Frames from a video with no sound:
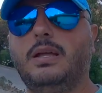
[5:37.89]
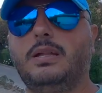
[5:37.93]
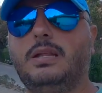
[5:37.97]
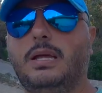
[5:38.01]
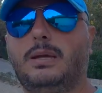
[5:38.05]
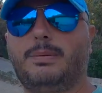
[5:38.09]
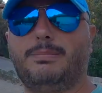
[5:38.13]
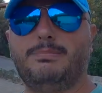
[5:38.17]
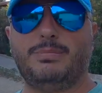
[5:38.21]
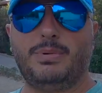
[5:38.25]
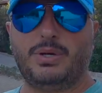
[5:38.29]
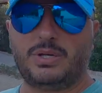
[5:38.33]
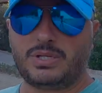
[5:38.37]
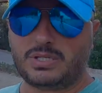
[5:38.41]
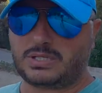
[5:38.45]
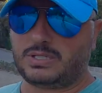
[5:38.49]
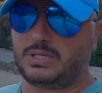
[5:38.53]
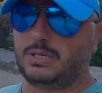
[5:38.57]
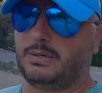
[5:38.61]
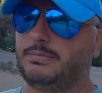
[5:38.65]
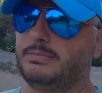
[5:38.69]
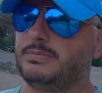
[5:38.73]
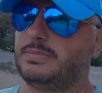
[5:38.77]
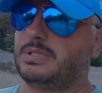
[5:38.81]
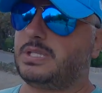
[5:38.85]
like
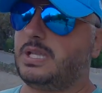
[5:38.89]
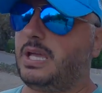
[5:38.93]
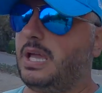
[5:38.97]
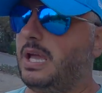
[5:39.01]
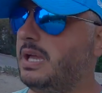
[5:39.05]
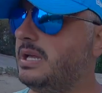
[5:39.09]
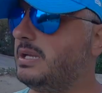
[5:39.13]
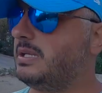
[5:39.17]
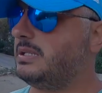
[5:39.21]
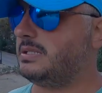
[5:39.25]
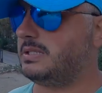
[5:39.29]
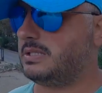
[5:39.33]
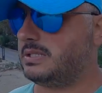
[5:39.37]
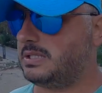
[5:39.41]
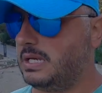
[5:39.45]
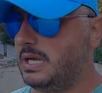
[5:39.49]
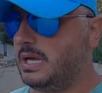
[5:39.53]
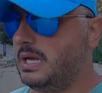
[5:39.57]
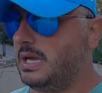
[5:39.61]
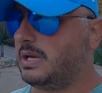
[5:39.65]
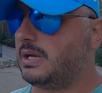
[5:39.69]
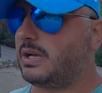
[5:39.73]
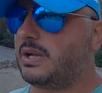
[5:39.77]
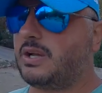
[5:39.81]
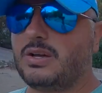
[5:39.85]
Muslims and
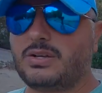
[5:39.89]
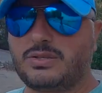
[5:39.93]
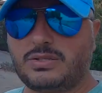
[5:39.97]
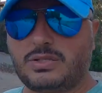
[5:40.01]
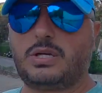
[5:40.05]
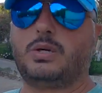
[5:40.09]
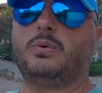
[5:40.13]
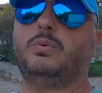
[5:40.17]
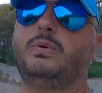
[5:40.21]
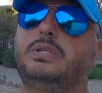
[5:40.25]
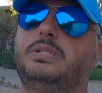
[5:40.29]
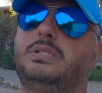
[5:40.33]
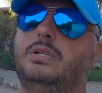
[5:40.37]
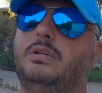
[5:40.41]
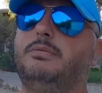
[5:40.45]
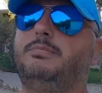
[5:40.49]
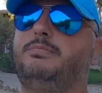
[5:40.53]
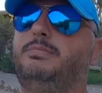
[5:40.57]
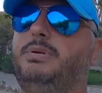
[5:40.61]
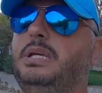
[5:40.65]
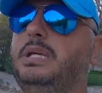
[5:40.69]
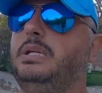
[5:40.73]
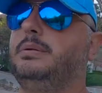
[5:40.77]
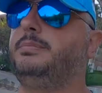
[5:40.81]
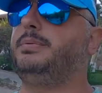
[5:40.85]

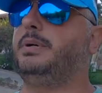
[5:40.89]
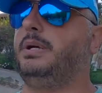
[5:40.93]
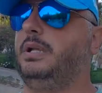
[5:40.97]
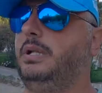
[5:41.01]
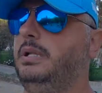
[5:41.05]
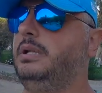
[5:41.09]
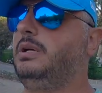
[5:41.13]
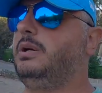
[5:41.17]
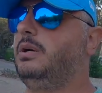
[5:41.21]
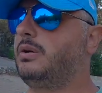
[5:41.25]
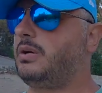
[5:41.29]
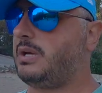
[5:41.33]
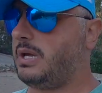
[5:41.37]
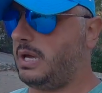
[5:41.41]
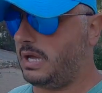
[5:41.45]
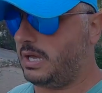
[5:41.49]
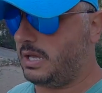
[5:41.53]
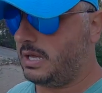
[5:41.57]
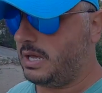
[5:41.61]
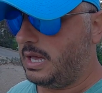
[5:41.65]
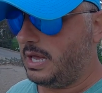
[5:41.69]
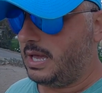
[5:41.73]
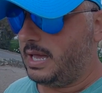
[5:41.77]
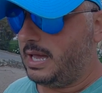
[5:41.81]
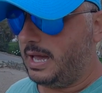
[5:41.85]
conservative people,
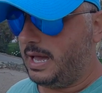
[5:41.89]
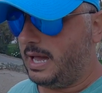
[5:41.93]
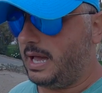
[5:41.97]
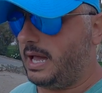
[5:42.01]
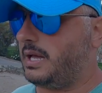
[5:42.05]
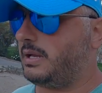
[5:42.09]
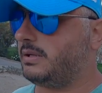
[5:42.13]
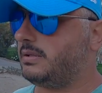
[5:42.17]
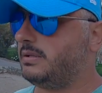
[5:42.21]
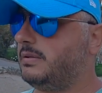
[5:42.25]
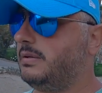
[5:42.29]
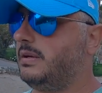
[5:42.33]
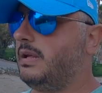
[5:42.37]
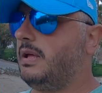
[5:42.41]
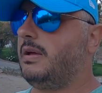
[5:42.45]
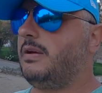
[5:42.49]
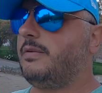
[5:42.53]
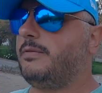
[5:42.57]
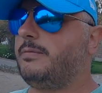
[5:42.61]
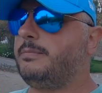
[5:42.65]
okay? And